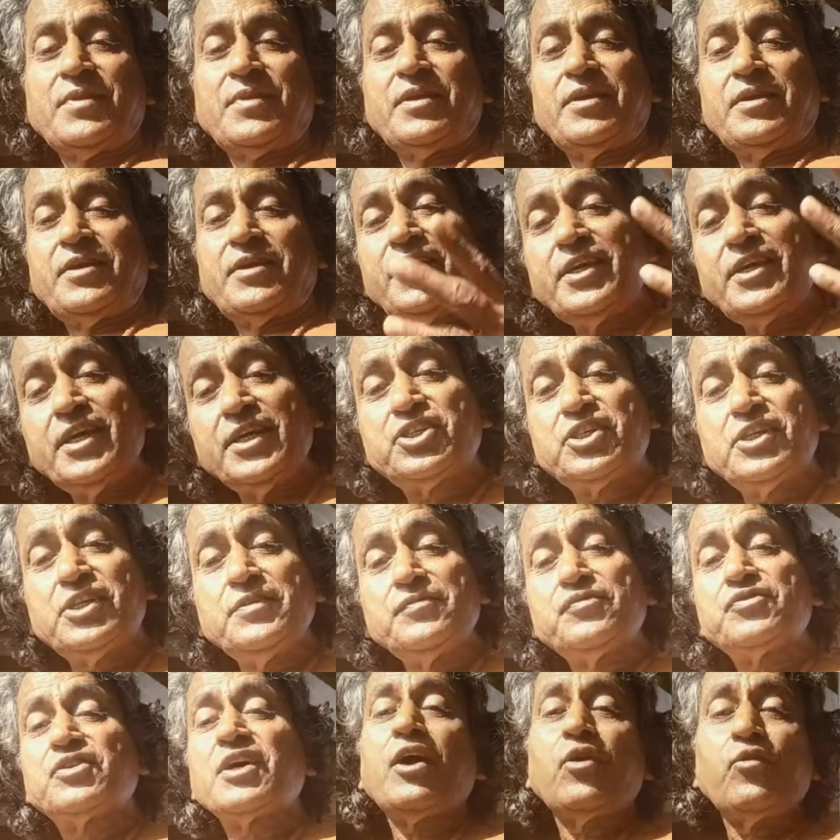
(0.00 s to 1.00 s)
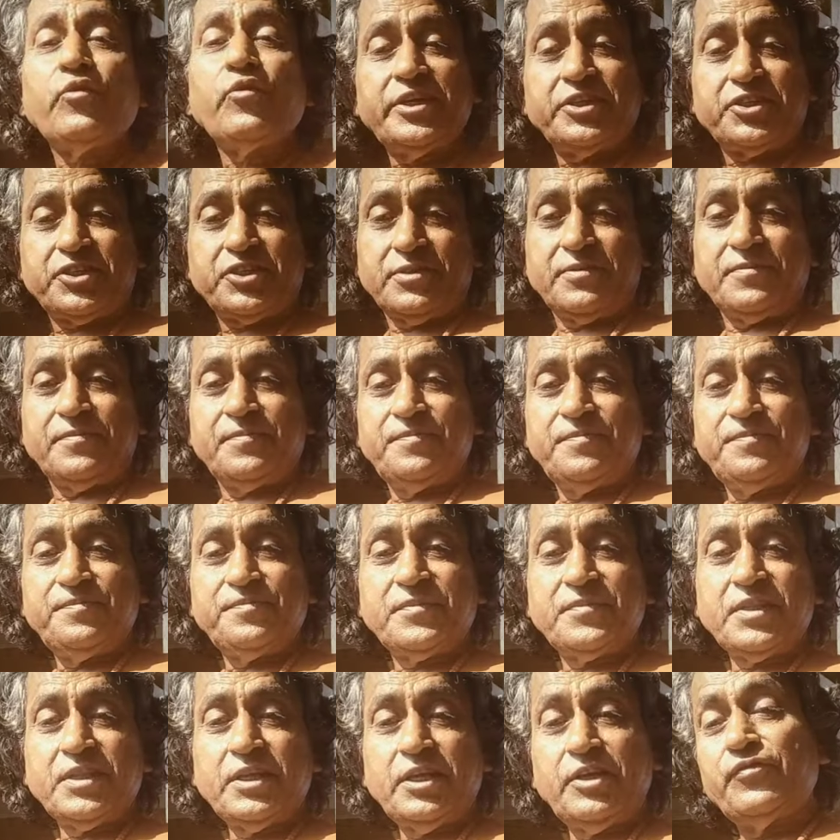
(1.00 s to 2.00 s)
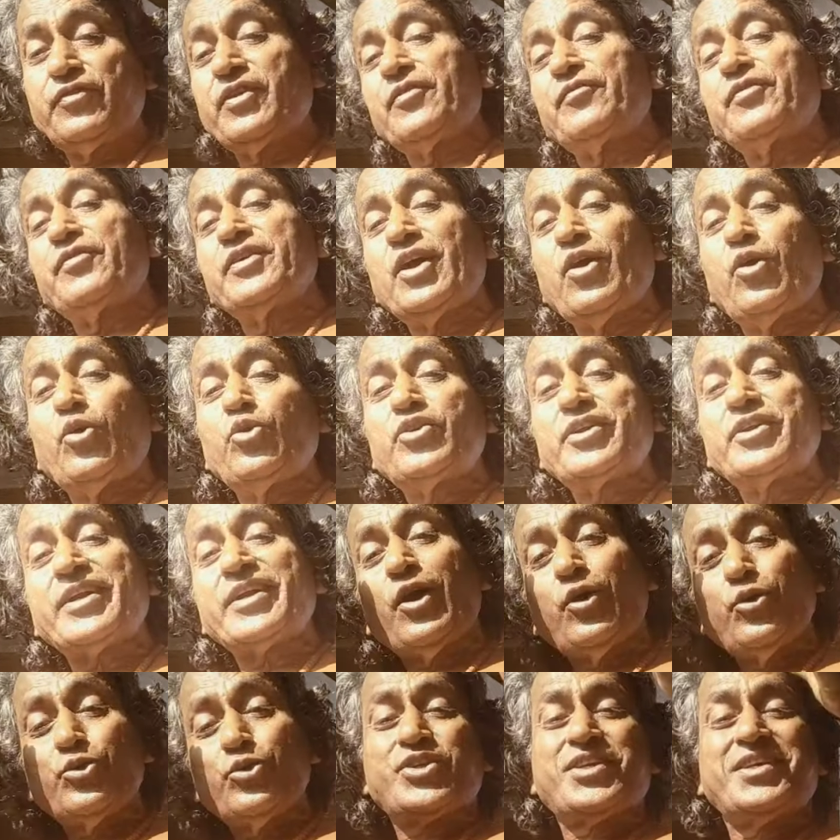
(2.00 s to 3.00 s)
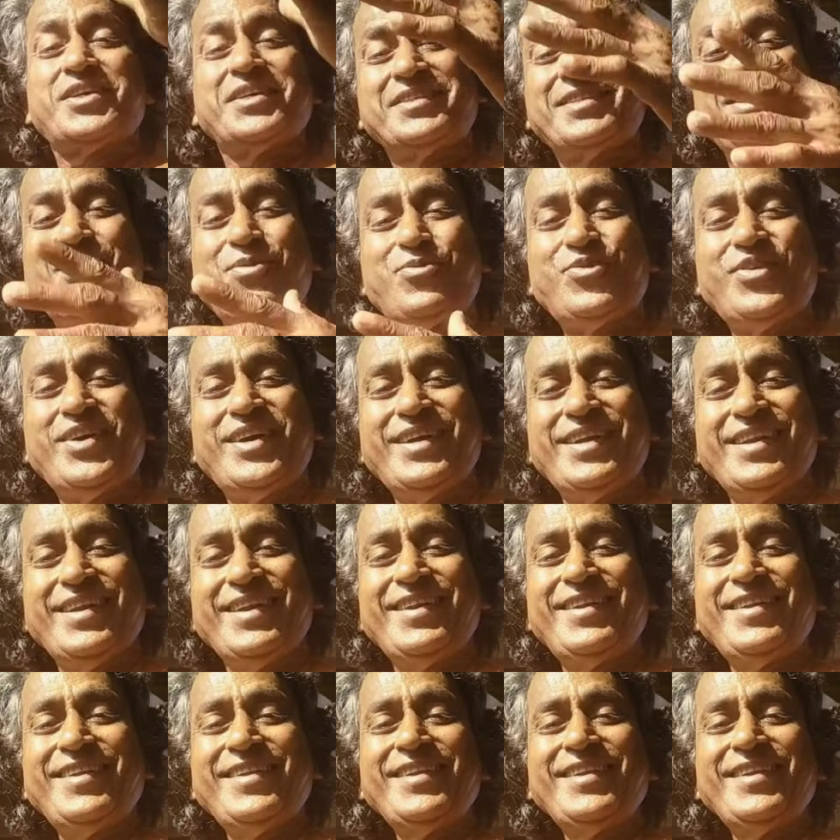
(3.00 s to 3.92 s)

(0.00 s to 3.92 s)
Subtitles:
He achieves salvation, even without renouncing the world.